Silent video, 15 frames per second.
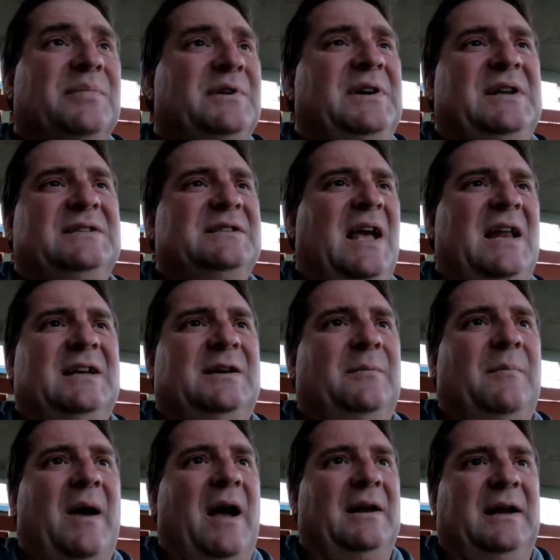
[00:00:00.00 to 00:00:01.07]
pretty excited
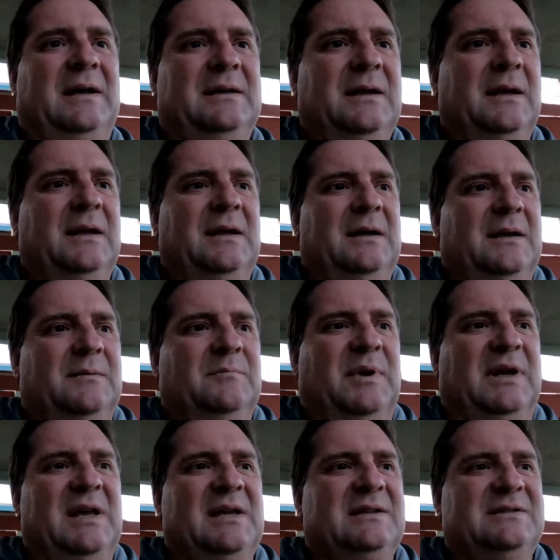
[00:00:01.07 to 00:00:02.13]
about it
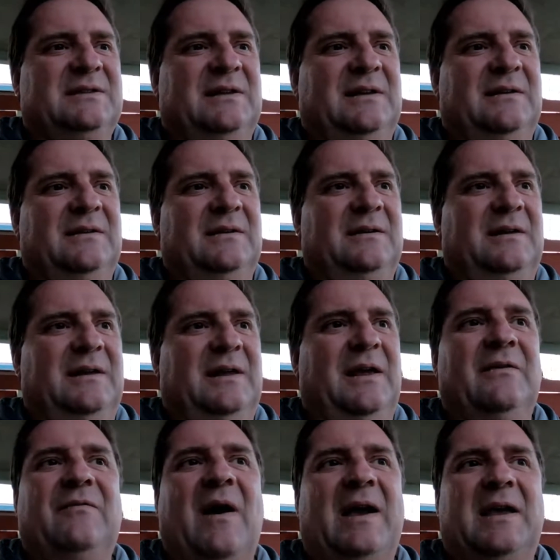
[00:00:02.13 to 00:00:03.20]
because
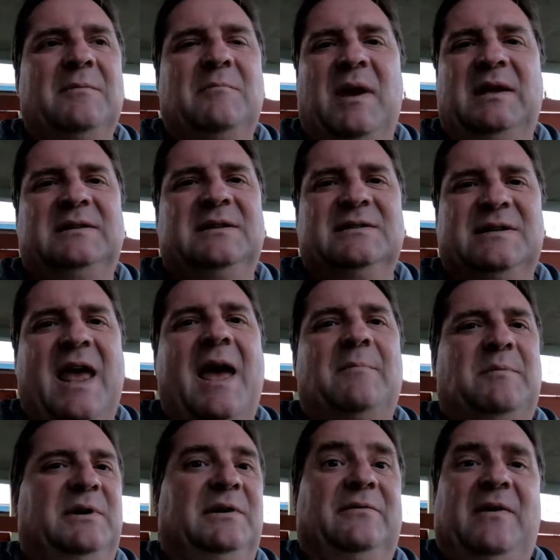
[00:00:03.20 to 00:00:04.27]
if I can make this
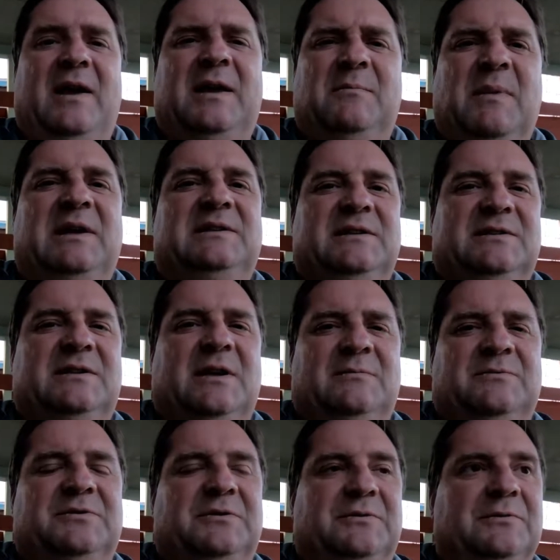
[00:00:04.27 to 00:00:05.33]
happen, if I can make this
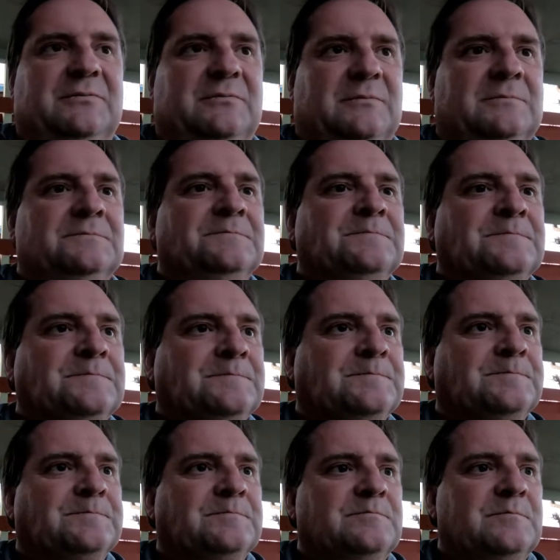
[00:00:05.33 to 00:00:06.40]
come true
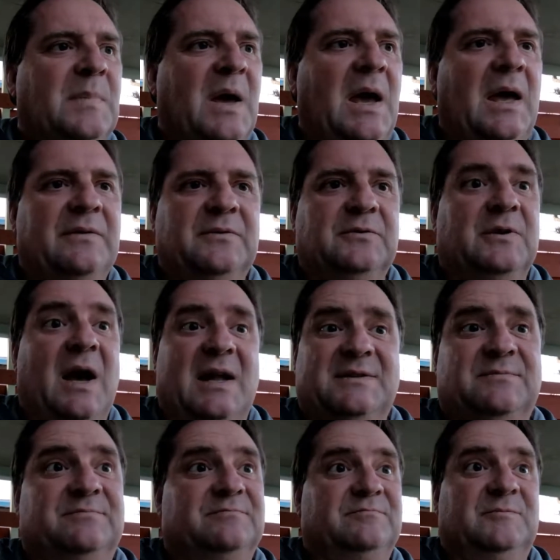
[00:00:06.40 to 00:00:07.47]
through
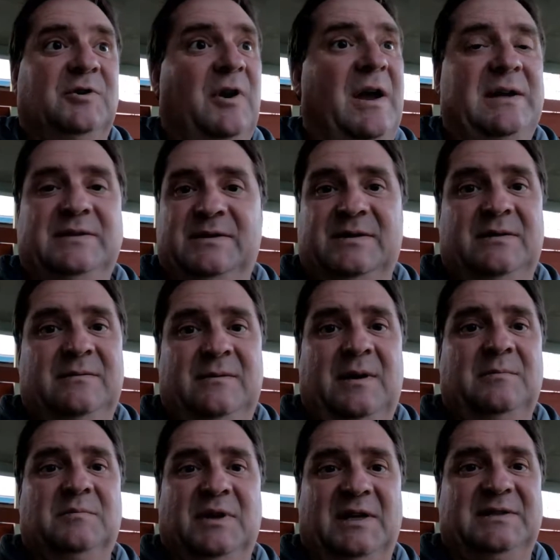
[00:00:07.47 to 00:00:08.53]
God's grace
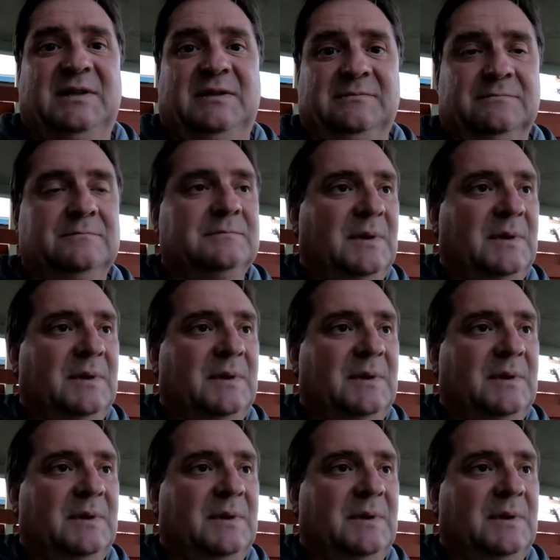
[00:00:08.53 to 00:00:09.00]
and blessing,